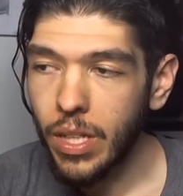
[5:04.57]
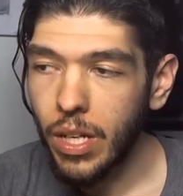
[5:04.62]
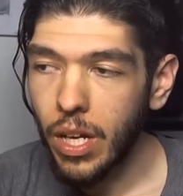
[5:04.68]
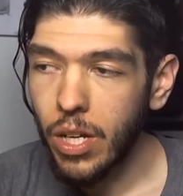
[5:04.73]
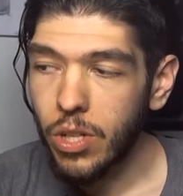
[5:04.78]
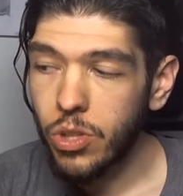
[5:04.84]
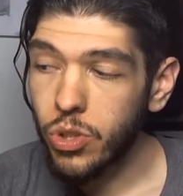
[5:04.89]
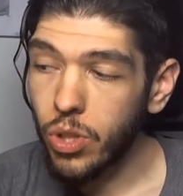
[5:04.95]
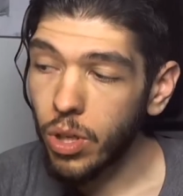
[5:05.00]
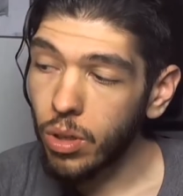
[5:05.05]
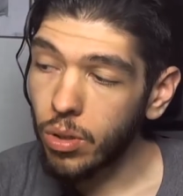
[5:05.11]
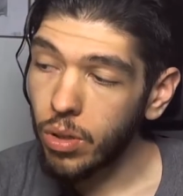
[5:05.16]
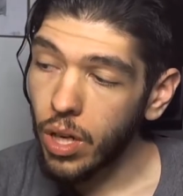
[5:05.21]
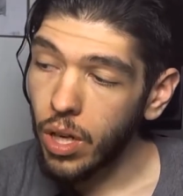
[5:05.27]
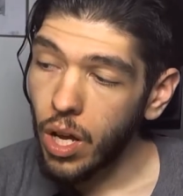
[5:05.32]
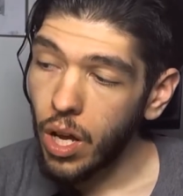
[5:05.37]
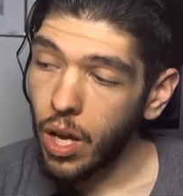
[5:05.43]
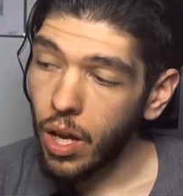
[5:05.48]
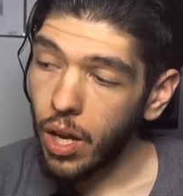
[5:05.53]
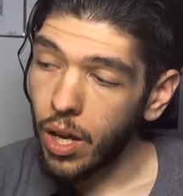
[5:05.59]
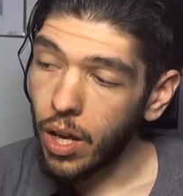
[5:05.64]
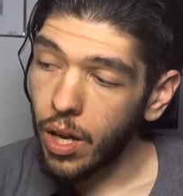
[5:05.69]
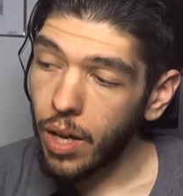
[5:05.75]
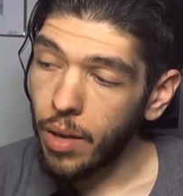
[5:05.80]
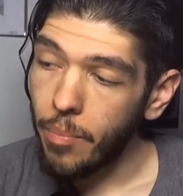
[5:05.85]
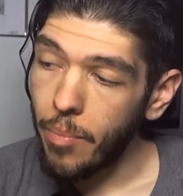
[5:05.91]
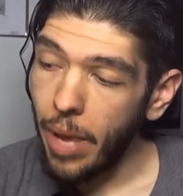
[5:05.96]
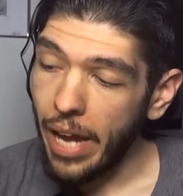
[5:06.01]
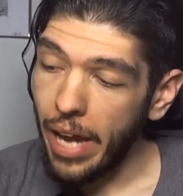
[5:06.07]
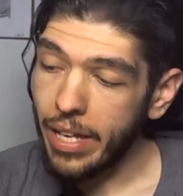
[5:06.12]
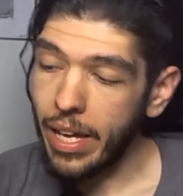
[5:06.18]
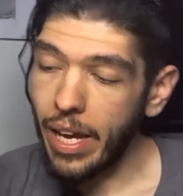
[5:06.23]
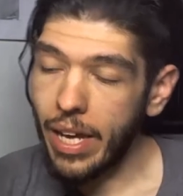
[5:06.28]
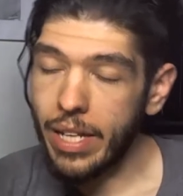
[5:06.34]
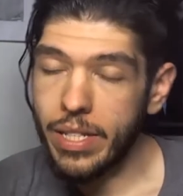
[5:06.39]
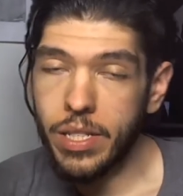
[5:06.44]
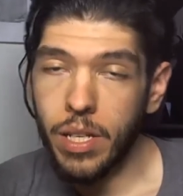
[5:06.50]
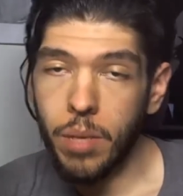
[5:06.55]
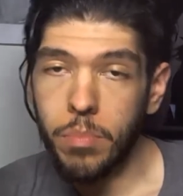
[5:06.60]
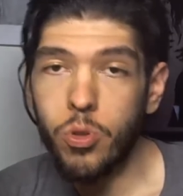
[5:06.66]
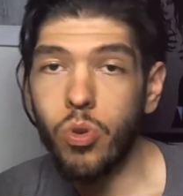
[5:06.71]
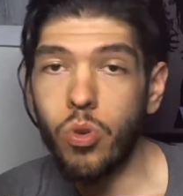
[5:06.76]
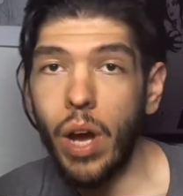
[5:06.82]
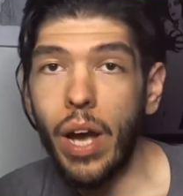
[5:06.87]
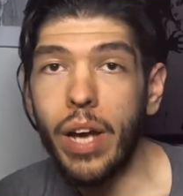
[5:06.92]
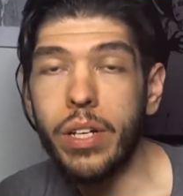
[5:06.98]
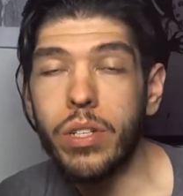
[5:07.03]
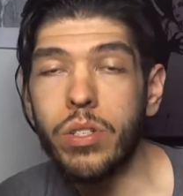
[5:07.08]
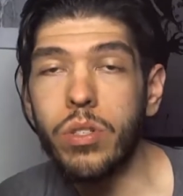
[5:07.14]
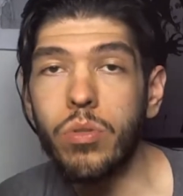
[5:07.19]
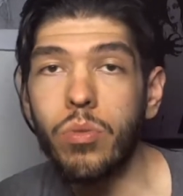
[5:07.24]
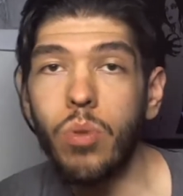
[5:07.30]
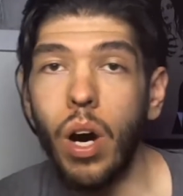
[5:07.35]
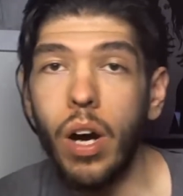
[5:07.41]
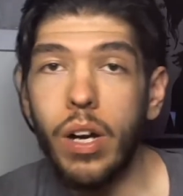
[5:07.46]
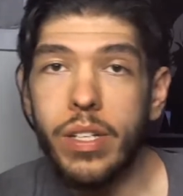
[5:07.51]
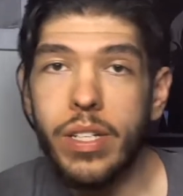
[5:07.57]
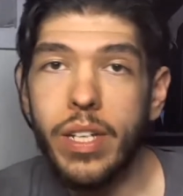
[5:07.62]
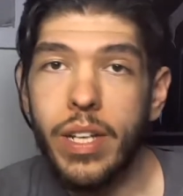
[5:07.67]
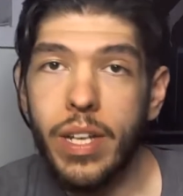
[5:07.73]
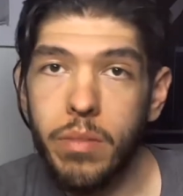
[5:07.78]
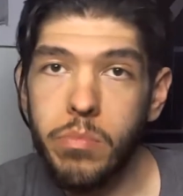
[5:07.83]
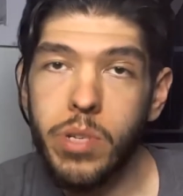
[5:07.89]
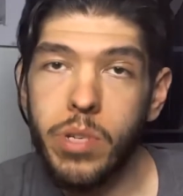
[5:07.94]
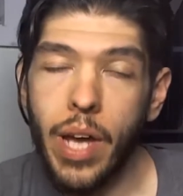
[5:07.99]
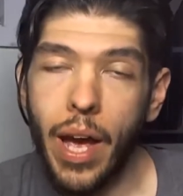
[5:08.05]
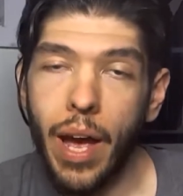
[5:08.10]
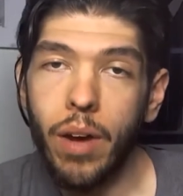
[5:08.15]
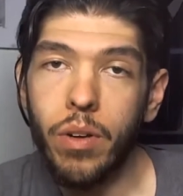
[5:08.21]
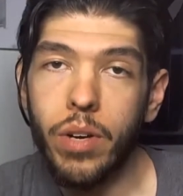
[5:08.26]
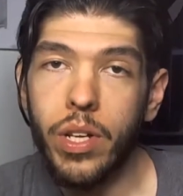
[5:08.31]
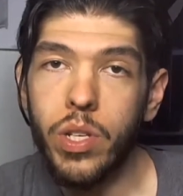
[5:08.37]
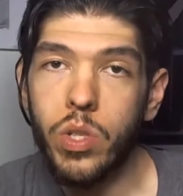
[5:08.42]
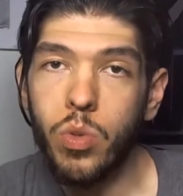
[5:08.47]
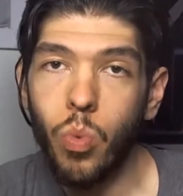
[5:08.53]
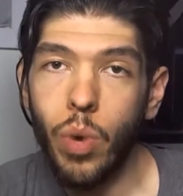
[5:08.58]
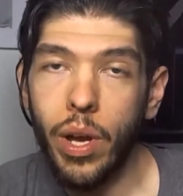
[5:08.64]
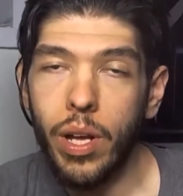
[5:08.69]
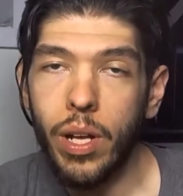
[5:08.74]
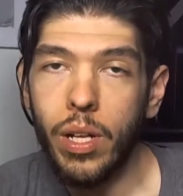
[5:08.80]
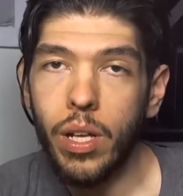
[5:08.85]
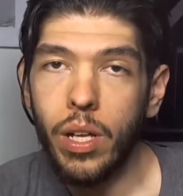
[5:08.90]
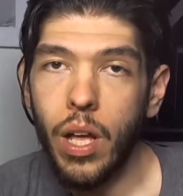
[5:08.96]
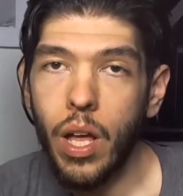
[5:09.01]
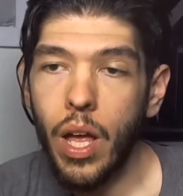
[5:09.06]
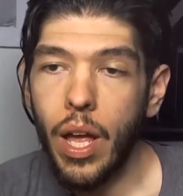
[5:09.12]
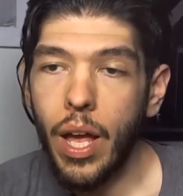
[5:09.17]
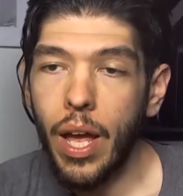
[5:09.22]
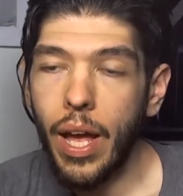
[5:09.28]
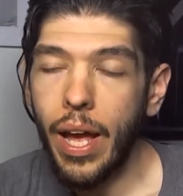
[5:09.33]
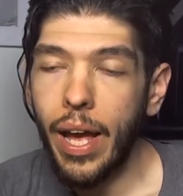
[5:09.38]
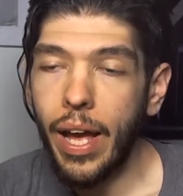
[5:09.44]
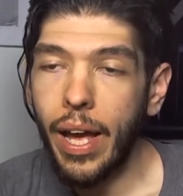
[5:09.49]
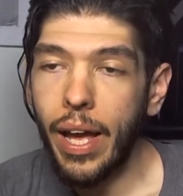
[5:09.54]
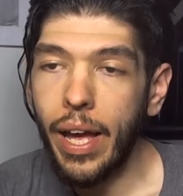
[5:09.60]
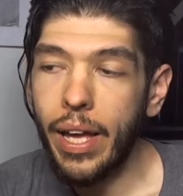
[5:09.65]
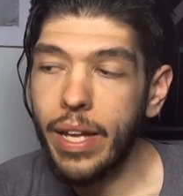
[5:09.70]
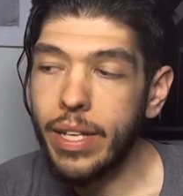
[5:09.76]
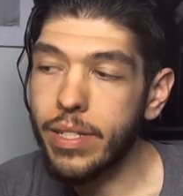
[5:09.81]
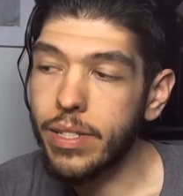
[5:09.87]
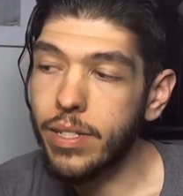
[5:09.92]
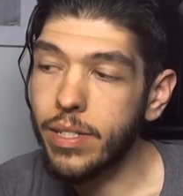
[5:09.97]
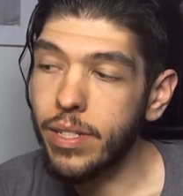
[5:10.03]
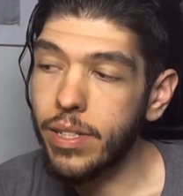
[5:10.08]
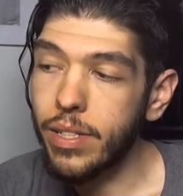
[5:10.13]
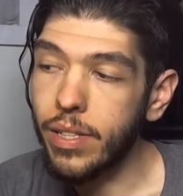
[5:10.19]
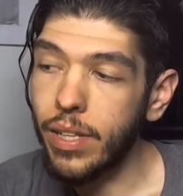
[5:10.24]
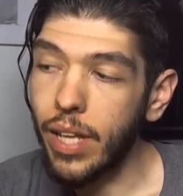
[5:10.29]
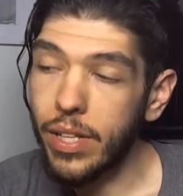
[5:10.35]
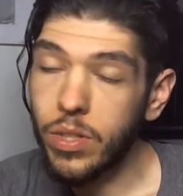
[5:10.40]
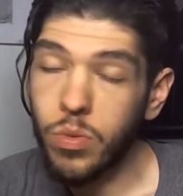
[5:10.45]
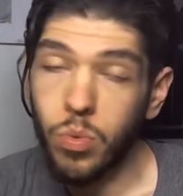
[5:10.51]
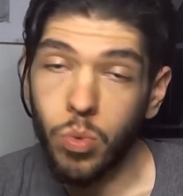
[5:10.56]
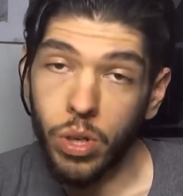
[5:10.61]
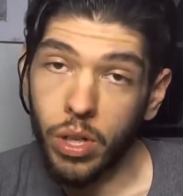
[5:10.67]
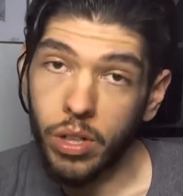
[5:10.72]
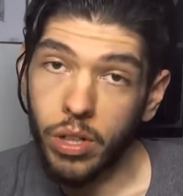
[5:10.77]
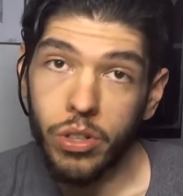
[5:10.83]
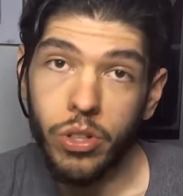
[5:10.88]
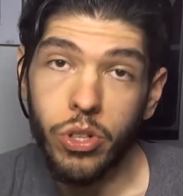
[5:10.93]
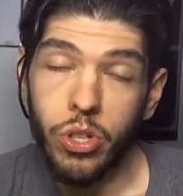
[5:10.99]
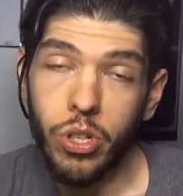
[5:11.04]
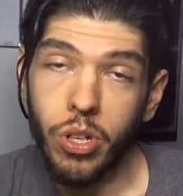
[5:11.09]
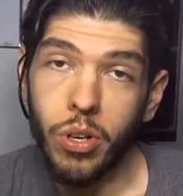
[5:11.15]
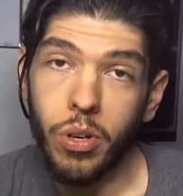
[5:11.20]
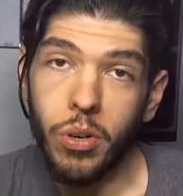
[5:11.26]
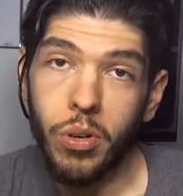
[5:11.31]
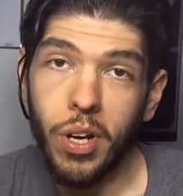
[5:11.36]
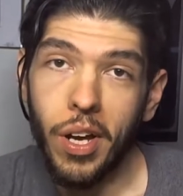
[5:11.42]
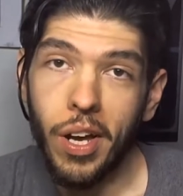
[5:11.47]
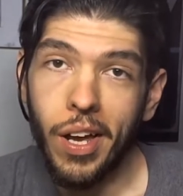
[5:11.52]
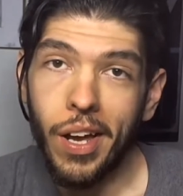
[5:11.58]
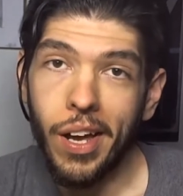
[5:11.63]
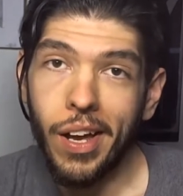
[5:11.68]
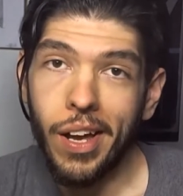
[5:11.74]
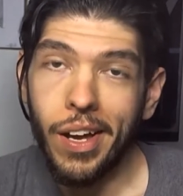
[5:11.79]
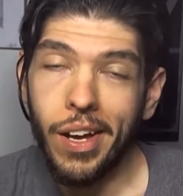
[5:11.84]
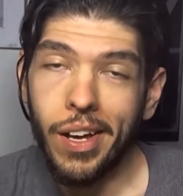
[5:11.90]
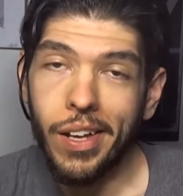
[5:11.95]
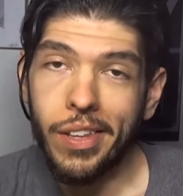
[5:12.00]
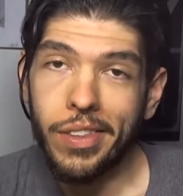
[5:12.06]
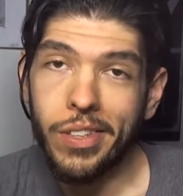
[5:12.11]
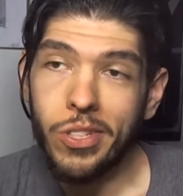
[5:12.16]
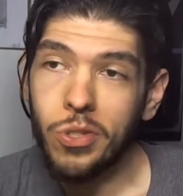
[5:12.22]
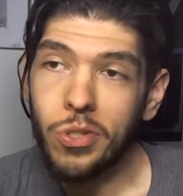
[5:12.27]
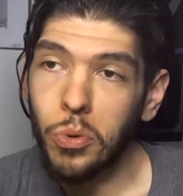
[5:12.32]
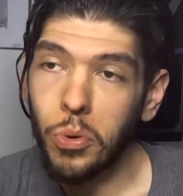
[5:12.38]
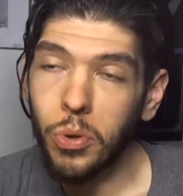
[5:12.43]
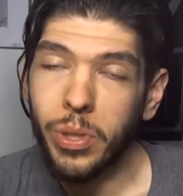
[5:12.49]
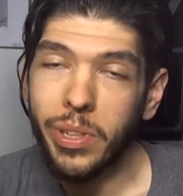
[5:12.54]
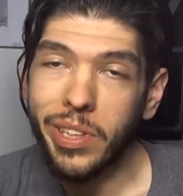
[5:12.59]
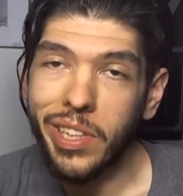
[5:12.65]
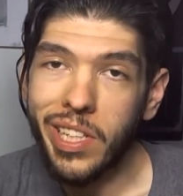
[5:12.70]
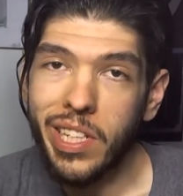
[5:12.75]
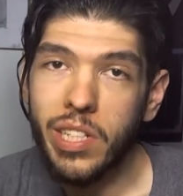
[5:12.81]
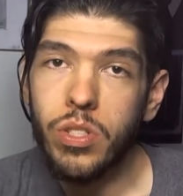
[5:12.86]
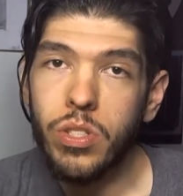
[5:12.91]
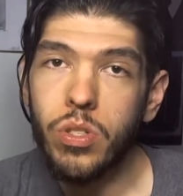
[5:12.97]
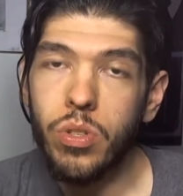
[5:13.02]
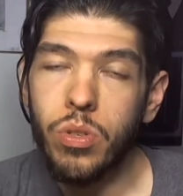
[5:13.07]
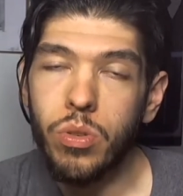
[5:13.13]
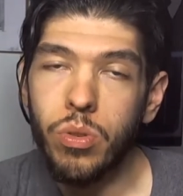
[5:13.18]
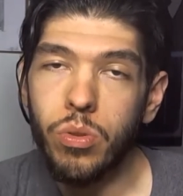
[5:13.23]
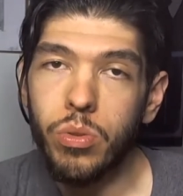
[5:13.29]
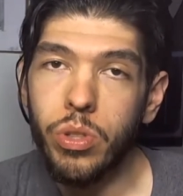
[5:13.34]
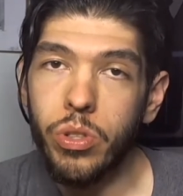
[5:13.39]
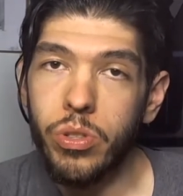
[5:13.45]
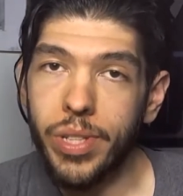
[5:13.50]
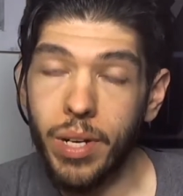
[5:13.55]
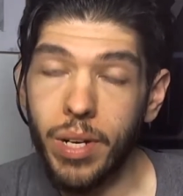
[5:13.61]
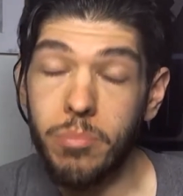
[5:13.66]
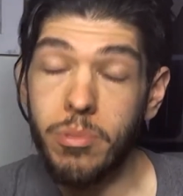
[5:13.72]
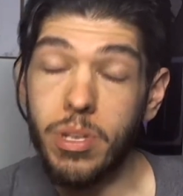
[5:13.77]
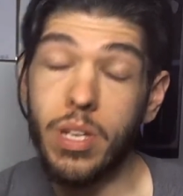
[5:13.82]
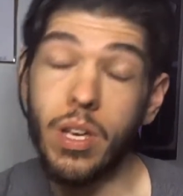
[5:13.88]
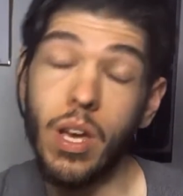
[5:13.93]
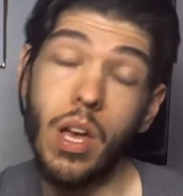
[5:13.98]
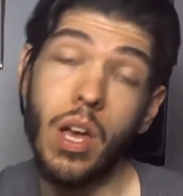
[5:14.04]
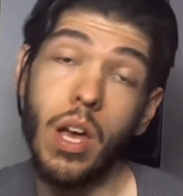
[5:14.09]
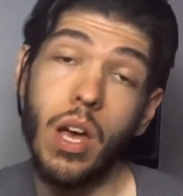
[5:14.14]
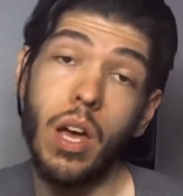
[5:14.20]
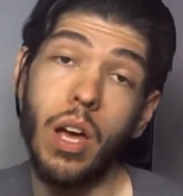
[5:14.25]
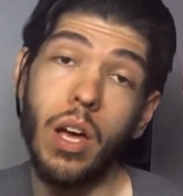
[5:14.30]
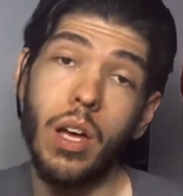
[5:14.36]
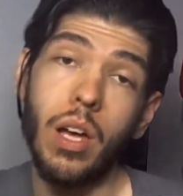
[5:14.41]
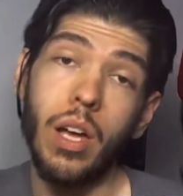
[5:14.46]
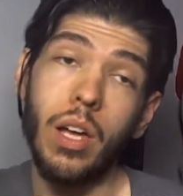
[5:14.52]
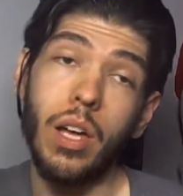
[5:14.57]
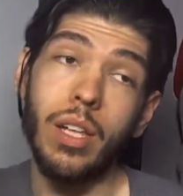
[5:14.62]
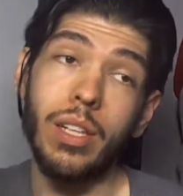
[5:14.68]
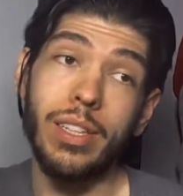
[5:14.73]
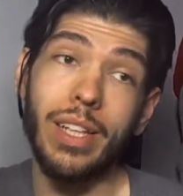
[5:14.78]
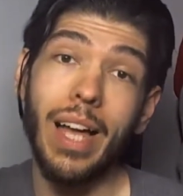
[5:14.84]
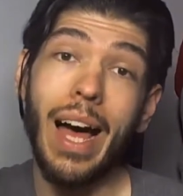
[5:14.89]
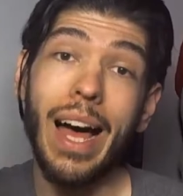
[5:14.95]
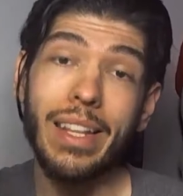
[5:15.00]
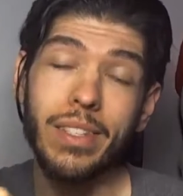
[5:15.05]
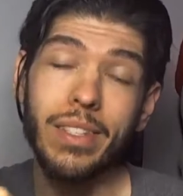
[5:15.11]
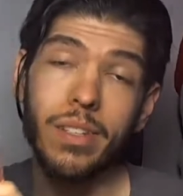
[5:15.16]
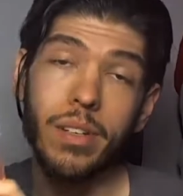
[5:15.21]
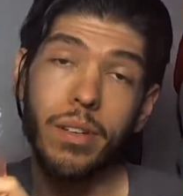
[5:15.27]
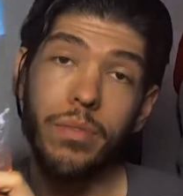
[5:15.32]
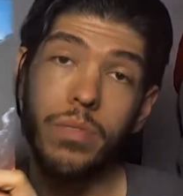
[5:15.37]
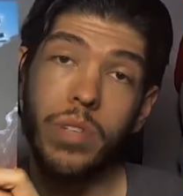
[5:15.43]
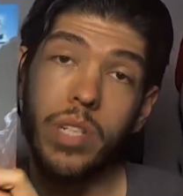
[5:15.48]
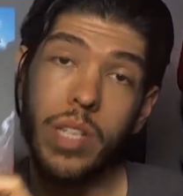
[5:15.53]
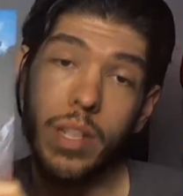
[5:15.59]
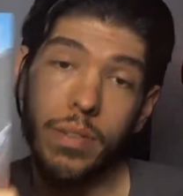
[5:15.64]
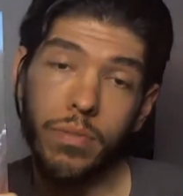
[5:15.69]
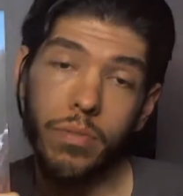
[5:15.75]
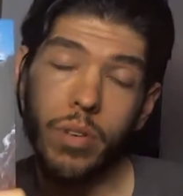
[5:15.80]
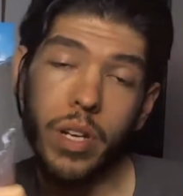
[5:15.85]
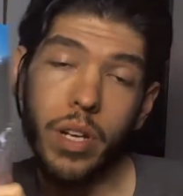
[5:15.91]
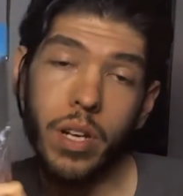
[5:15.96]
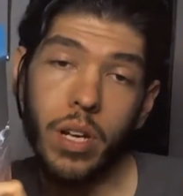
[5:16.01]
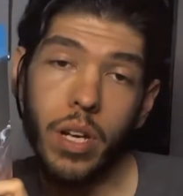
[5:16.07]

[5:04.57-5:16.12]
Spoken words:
So Maddie ends up trying to hunt him down as well, and that's where this story leads to. There's going to be lots of different